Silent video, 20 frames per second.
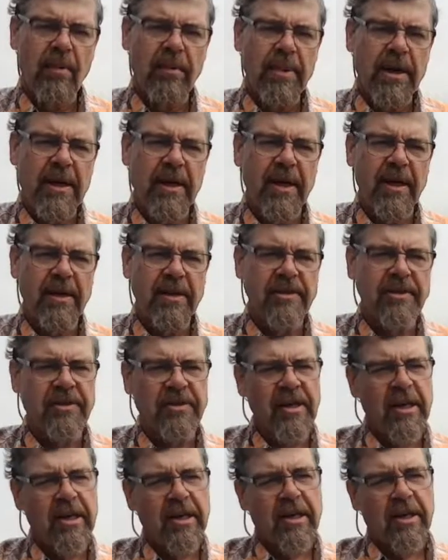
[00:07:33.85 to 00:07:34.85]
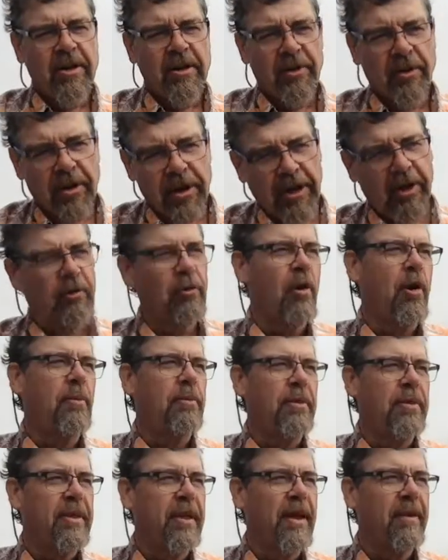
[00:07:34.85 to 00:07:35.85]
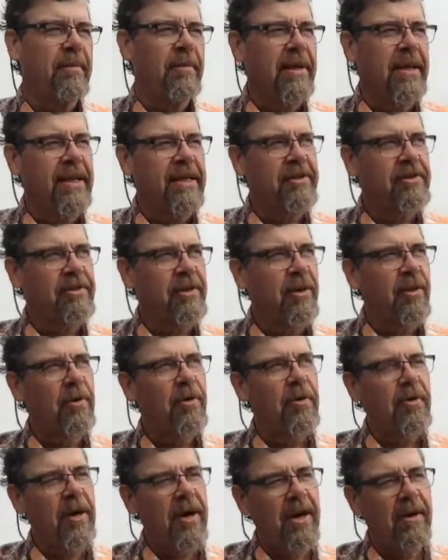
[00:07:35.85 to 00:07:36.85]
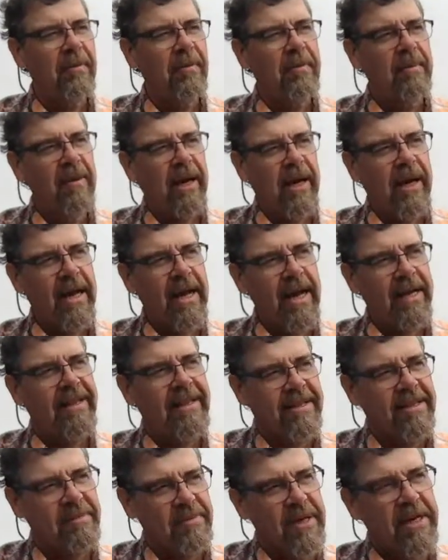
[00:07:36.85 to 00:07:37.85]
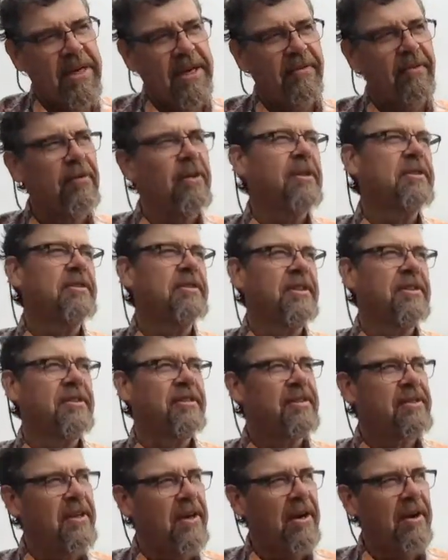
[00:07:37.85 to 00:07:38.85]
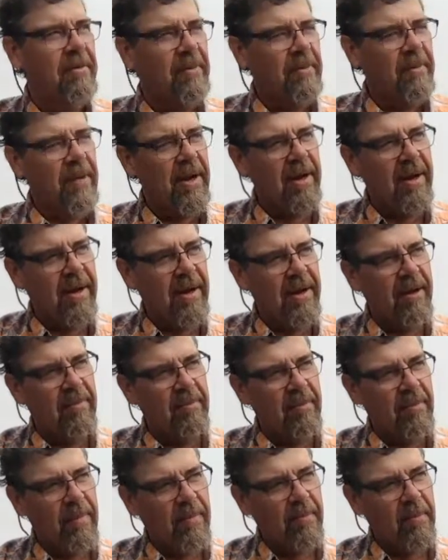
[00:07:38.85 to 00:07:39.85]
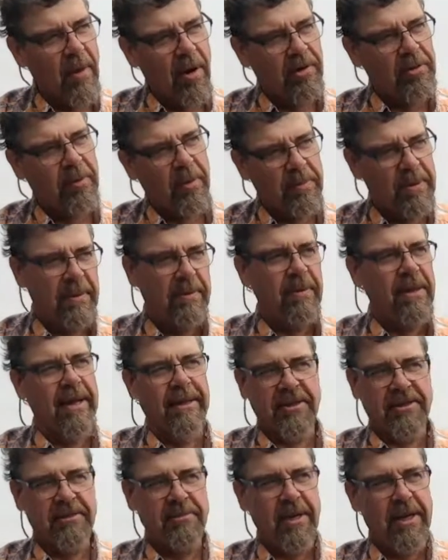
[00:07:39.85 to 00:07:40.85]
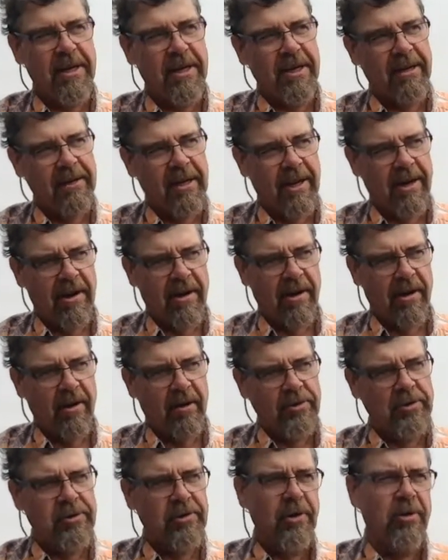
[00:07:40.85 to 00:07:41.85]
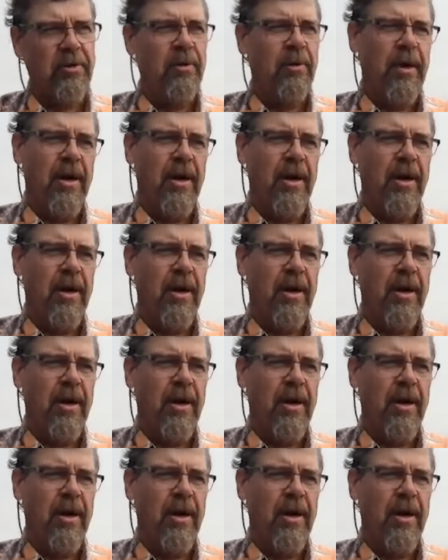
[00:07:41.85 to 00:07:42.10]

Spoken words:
Because you're going to grow up with them. And so at this meeting, for instance, multiple people at this meeting that are also